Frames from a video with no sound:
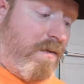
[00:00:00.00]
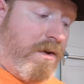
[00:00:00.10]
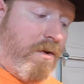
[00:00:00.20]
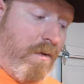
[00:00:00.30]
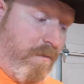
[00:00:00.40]
if
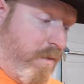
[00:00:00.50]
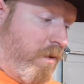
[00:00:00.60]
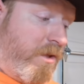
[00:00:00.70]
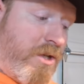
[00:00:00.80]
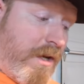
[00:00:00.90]
you're
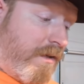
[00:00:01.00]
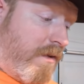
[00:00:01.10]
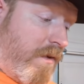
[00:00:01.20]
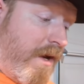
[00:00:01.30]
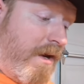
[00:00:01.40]
fuel
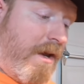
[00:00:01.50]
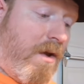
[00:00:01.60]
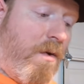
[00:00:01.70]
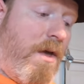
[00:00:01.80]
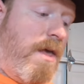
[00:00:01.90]
ejected right
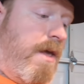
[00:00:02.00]
now